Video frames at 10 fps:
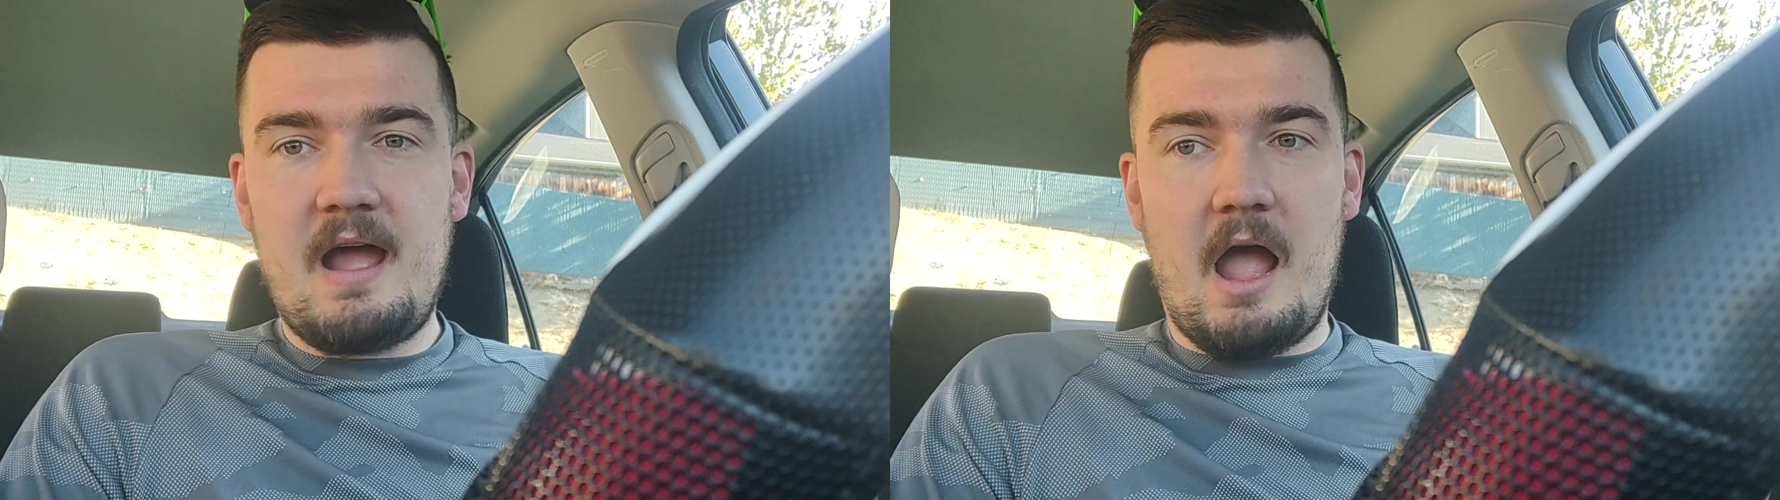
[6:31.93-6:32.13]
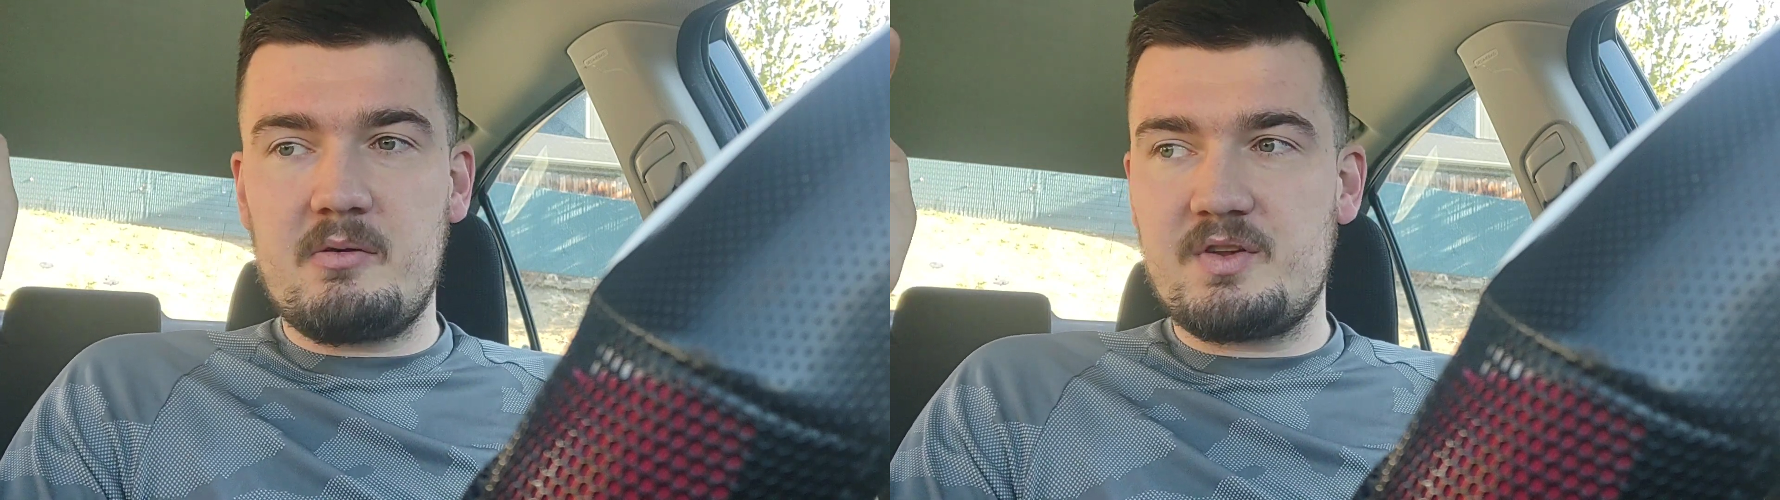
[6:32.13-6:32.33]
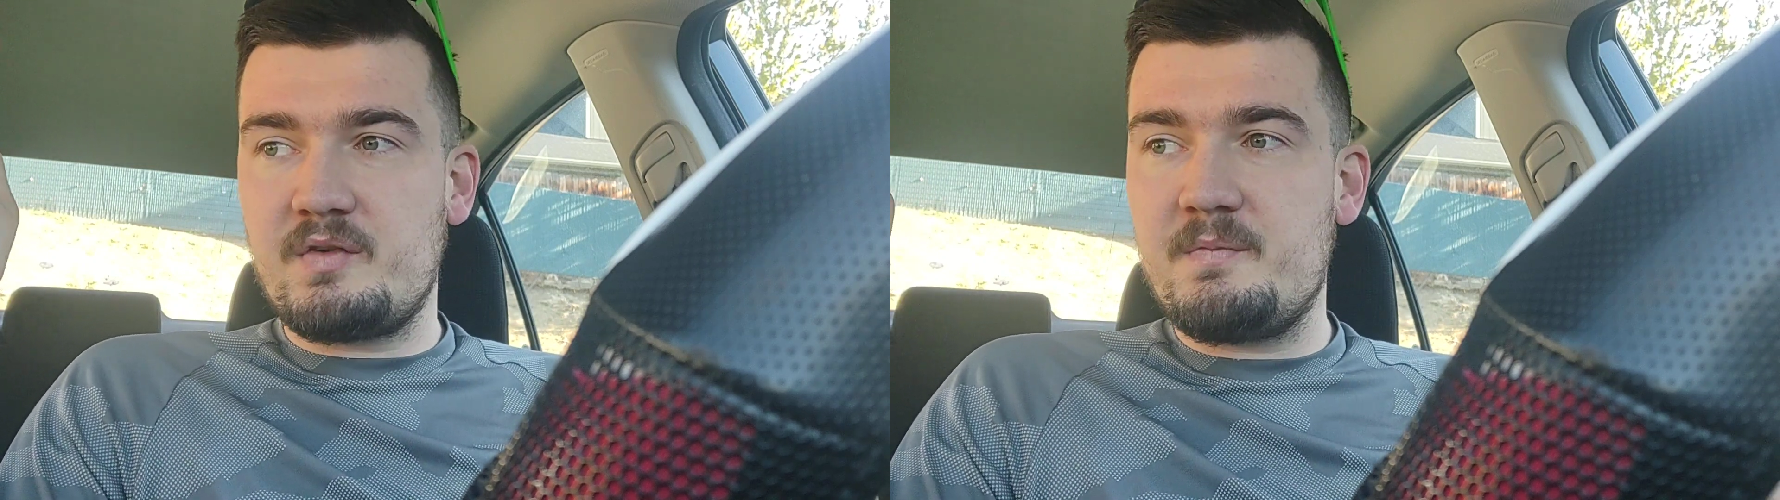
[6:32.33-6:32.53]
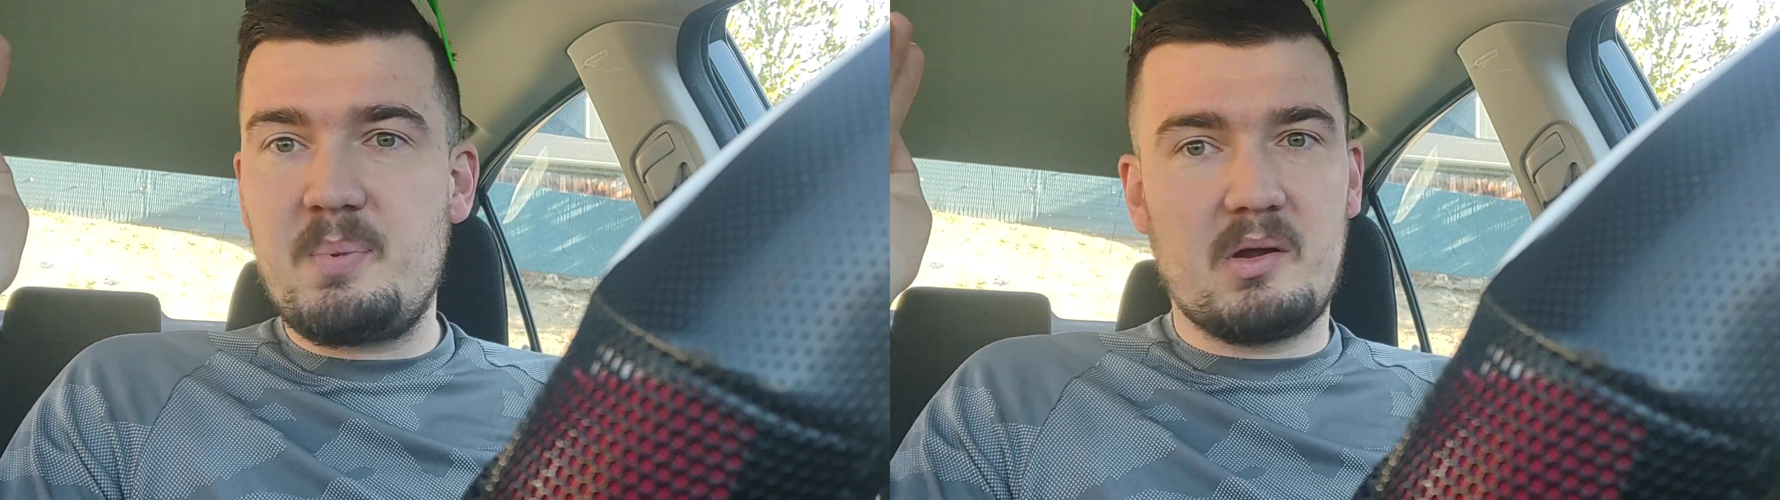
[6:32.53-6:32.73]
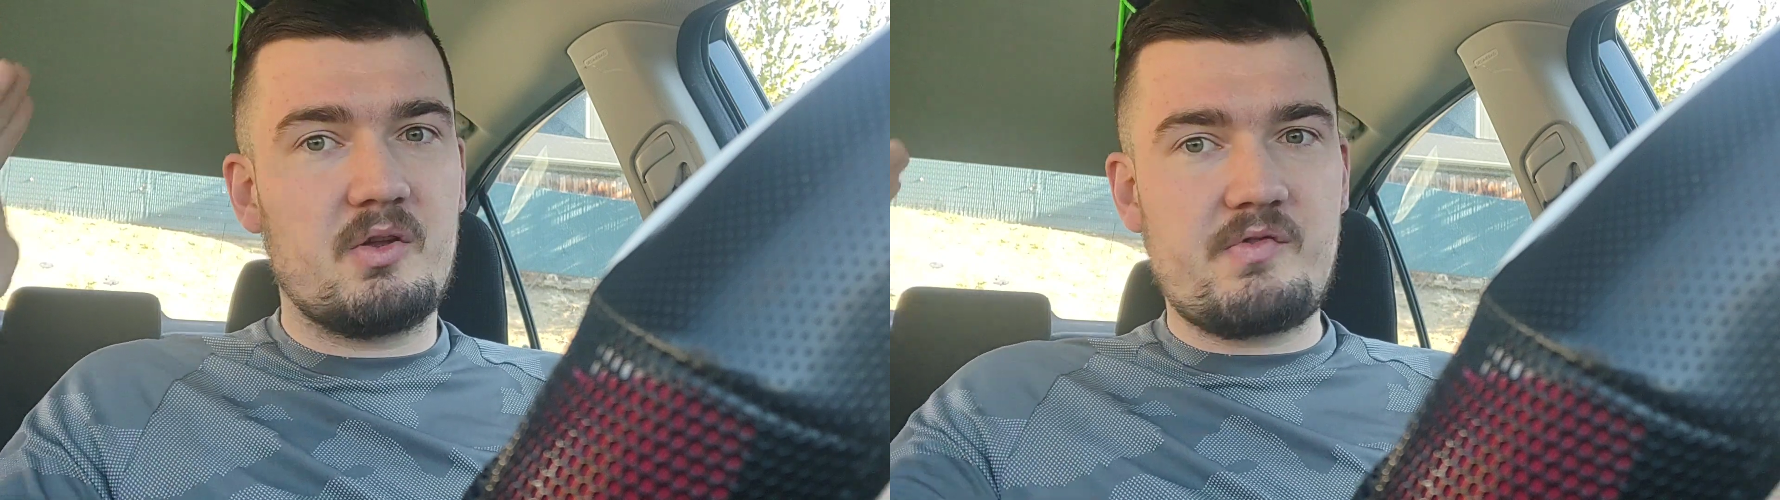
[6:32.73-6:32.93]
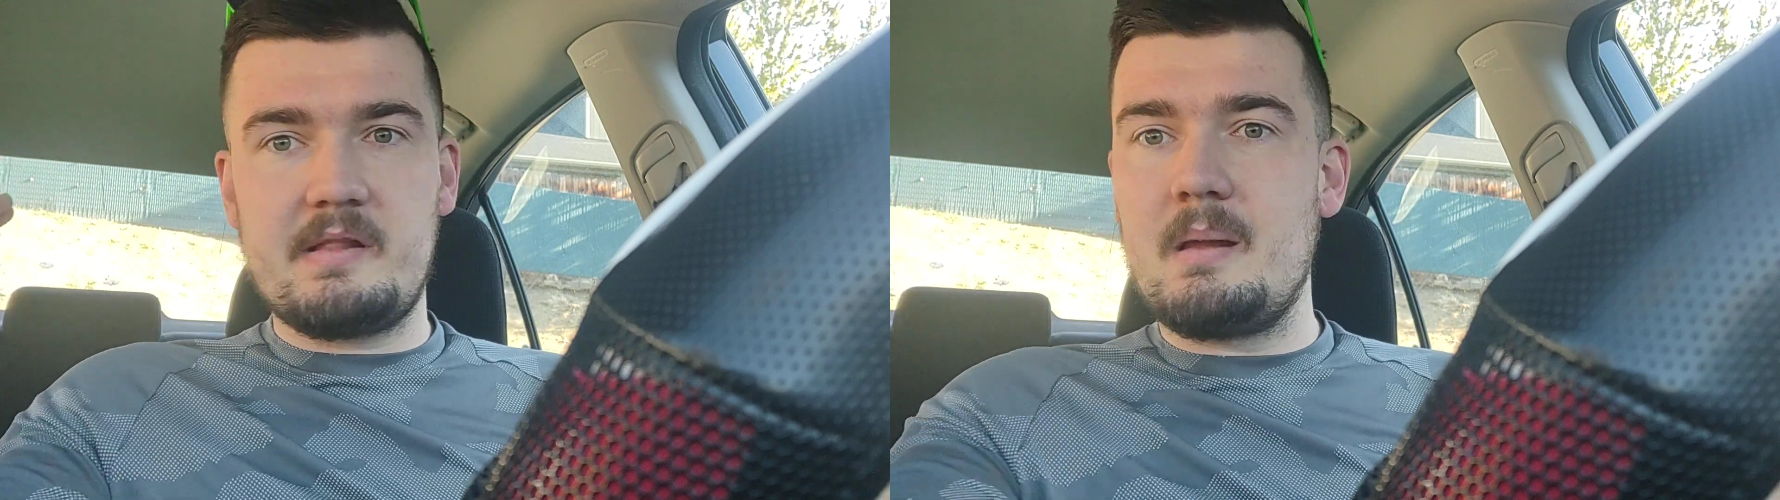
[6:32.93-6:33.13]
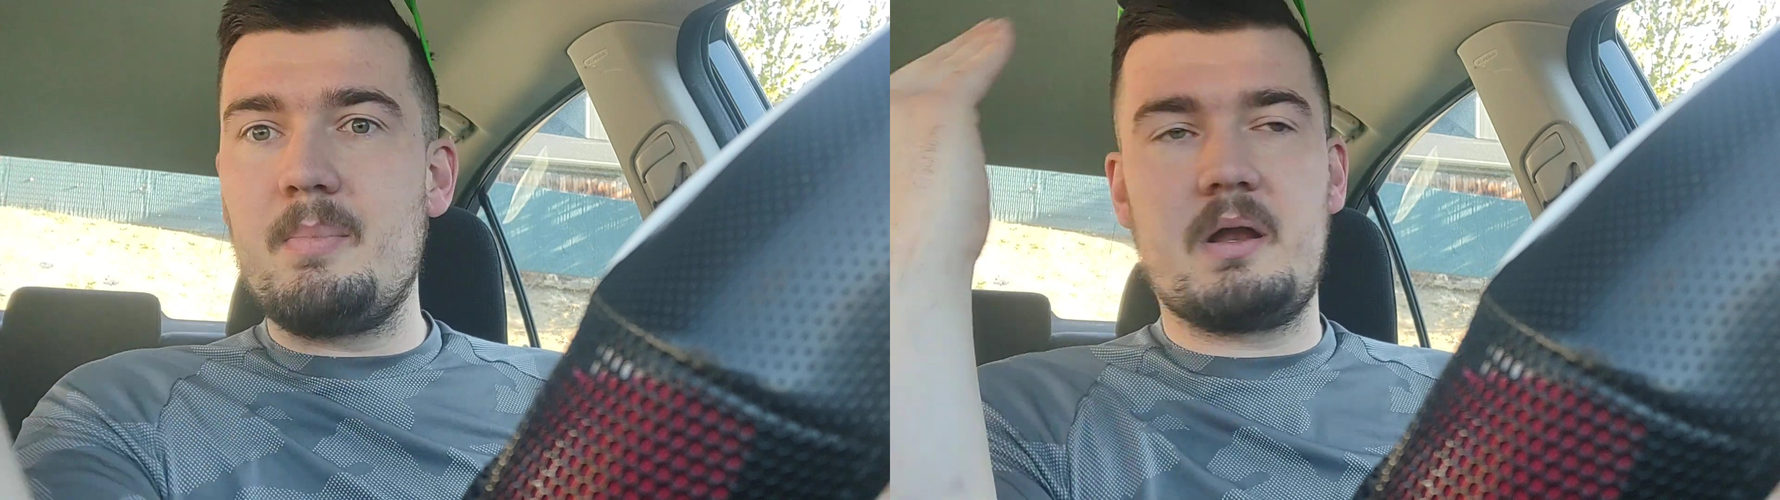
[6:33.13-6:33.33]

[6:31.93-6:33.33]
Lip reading: I was just pure adrenaline.